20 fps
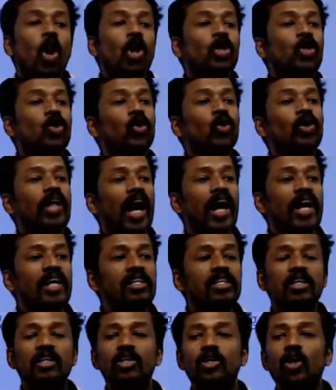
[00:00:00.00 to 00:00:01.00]
too tight,
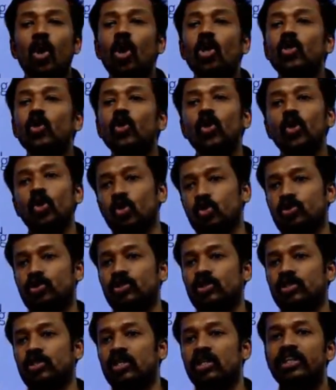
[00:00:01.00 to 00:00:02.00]
not too loose,
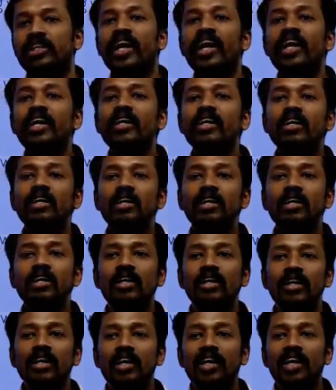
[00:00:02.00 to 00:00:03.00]
then
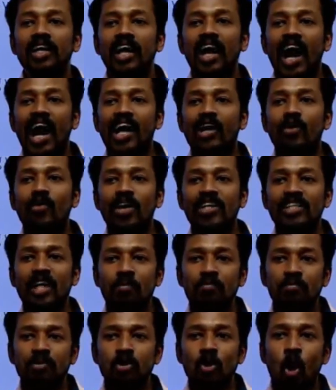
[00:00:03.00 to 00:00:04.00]
advise
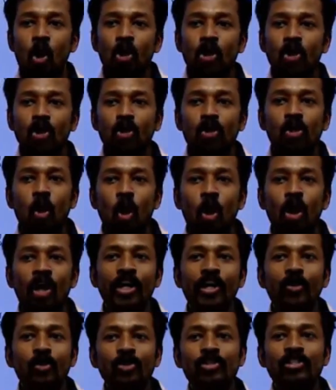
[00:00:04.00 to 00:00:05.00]
them don't
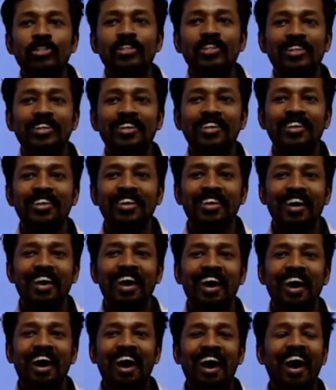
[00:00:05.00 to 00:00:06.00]
use
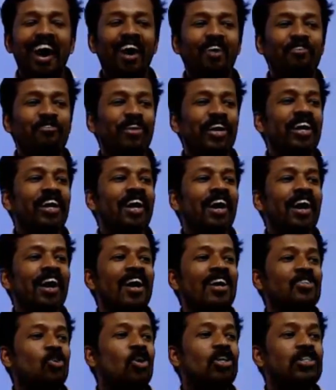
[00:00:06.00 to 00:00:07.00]

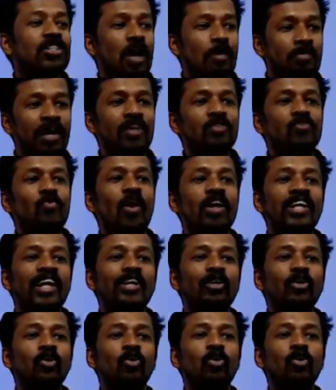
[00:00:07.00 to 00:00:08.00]
fingers, or sometimes what they'll
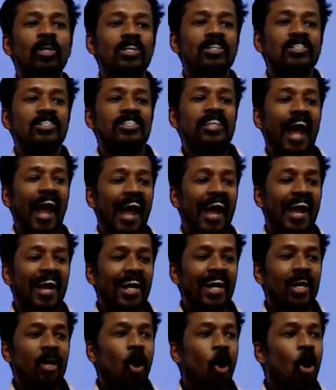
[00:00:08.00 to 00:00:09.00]
do,
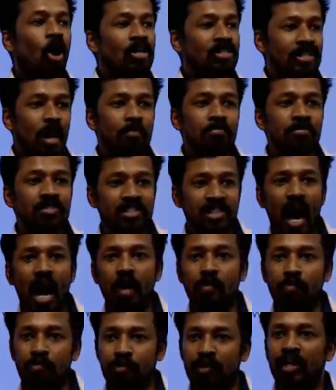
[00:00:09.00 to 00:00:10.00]
scale or some
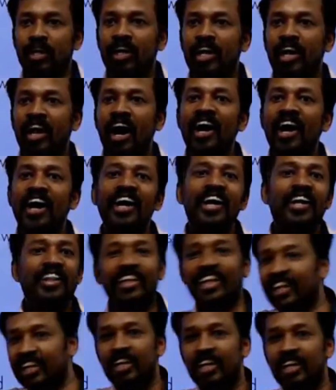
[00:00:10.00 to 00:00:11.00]
sharp
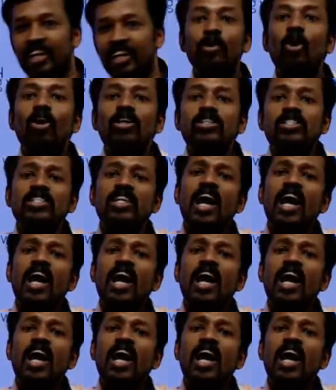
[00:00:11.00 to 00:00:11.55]
anything, because